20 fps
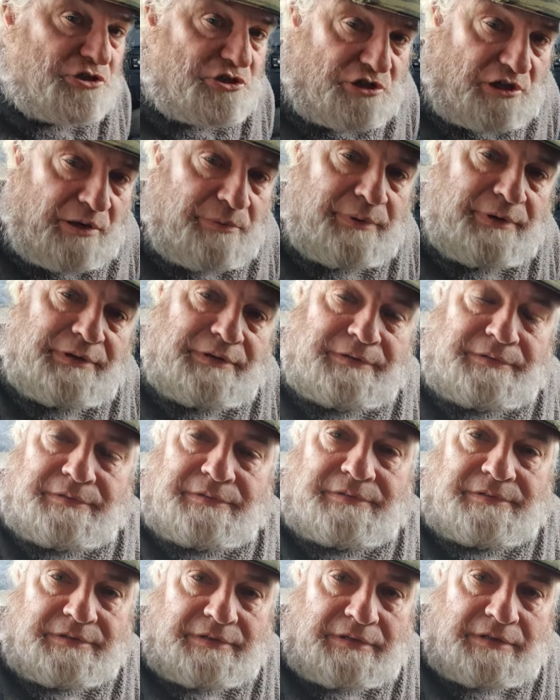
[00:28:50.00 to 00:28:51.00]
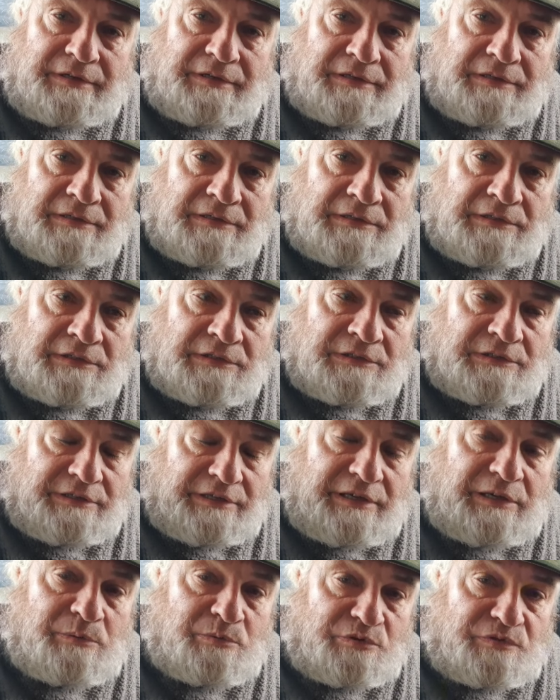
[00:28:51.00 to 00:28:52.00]
showing, and
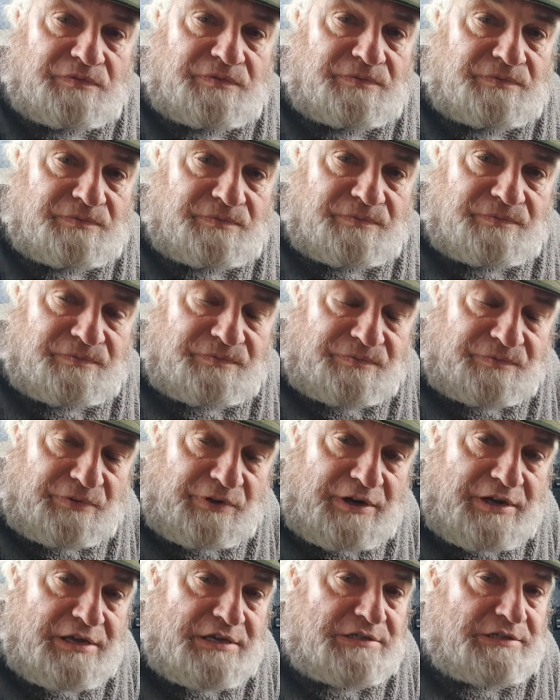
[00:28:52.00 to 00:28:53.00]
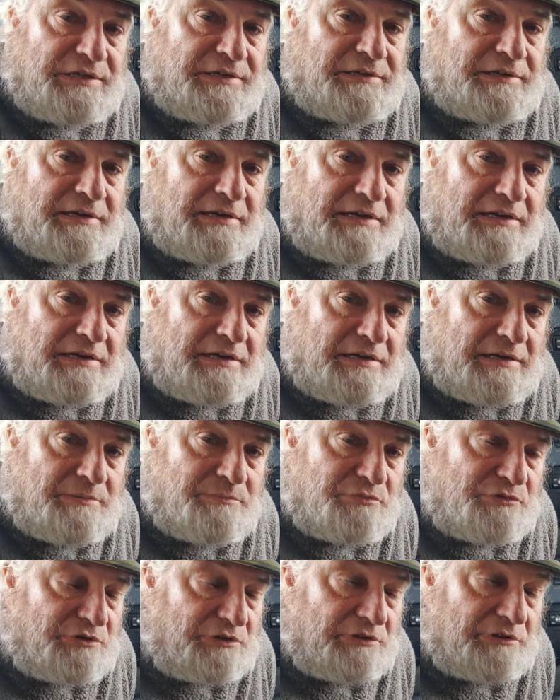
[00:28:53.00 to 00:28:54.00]
it was freezing,
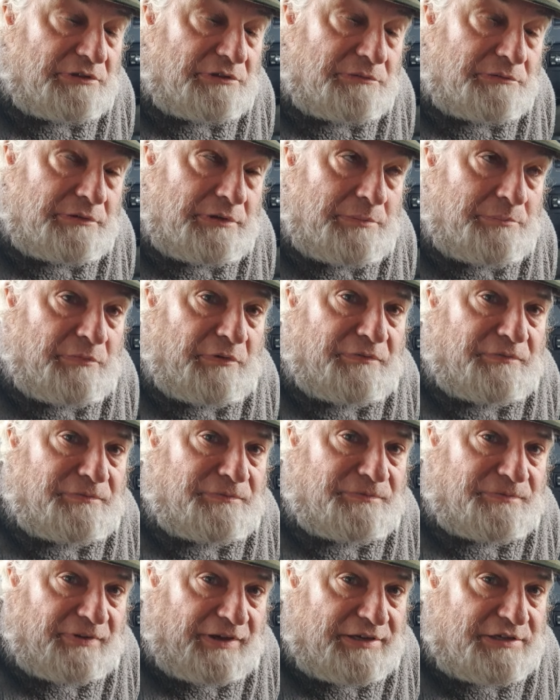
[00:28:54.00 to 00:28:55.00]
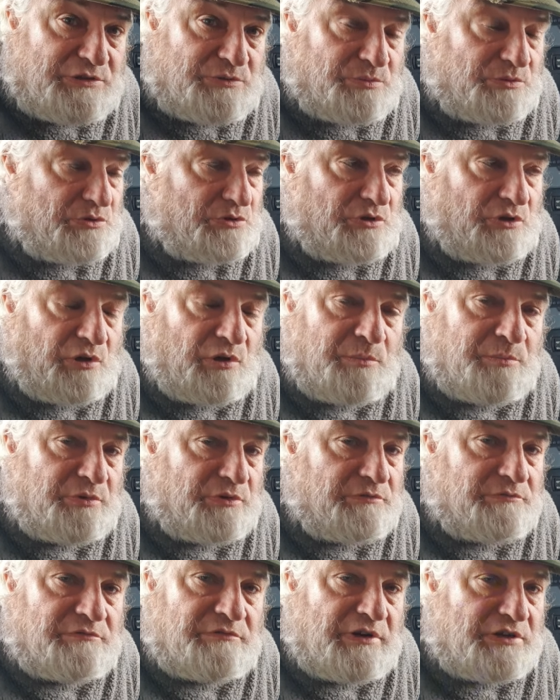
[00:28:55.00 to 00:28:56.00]
absolutely. My face was cold, but
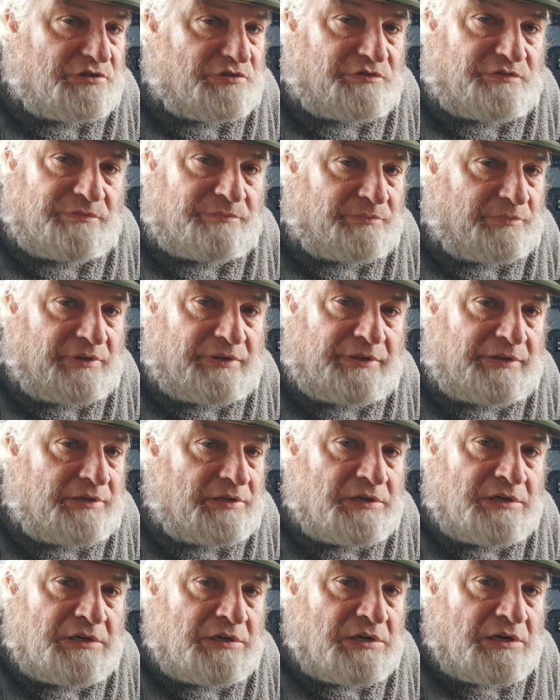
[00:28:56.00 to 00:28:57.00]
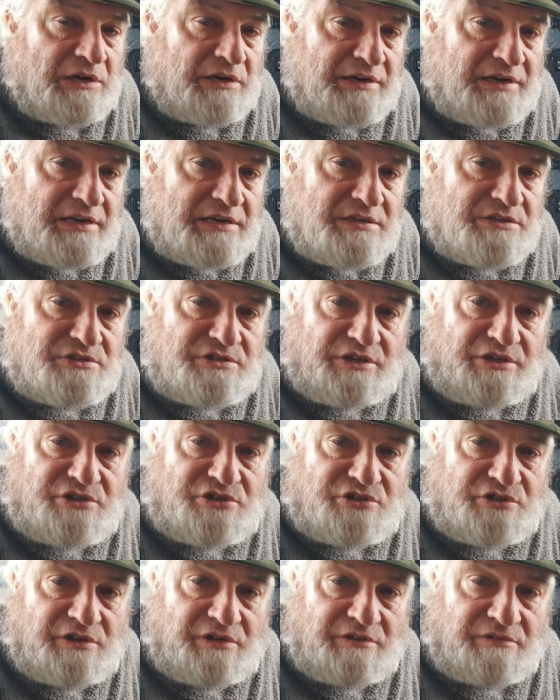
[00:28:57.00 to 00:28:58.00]
the rest of me, I had a
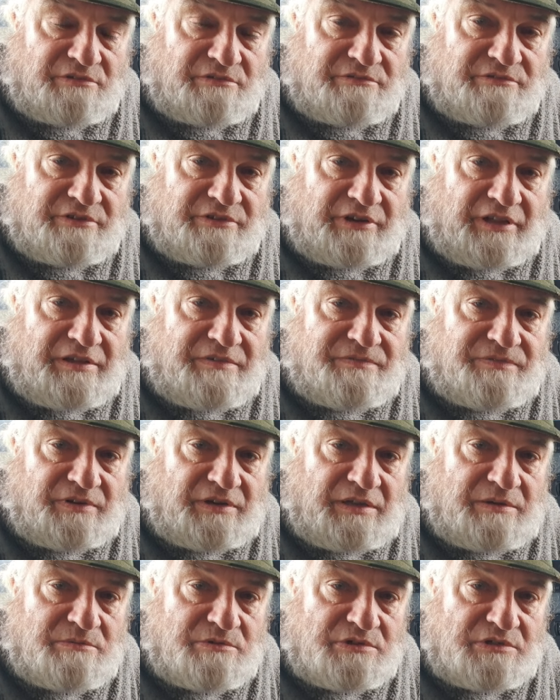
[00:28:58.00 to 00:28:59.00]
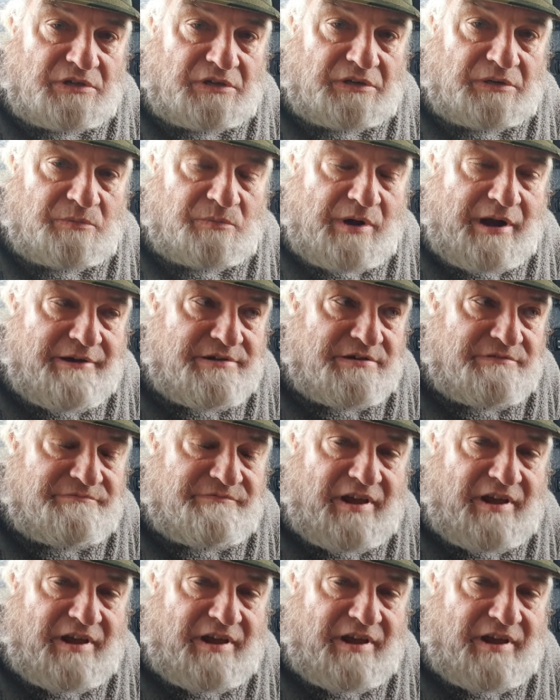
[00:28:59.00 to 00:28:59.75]
t-shirt on underneath, and it was like wearing a